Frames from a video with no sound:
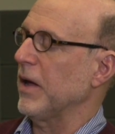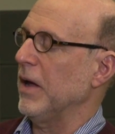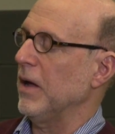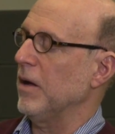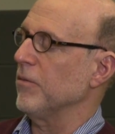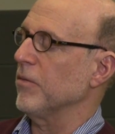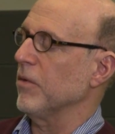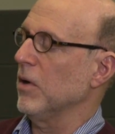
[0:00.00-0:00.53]

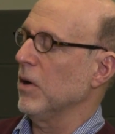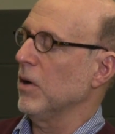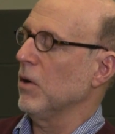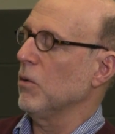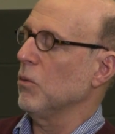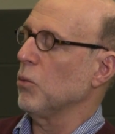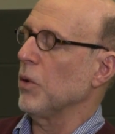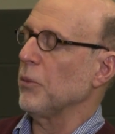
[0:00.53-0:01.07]
have
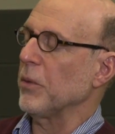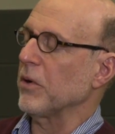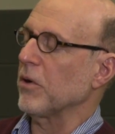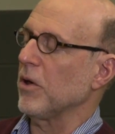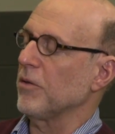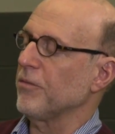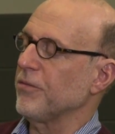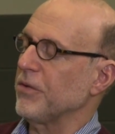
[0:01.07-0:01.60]
what we
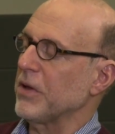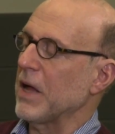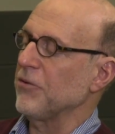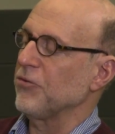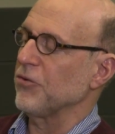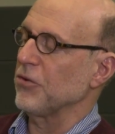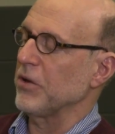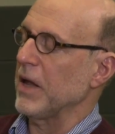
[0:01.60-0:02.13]
call
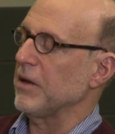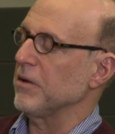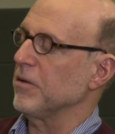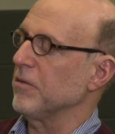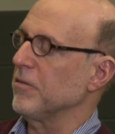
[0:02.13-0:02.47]
flageolet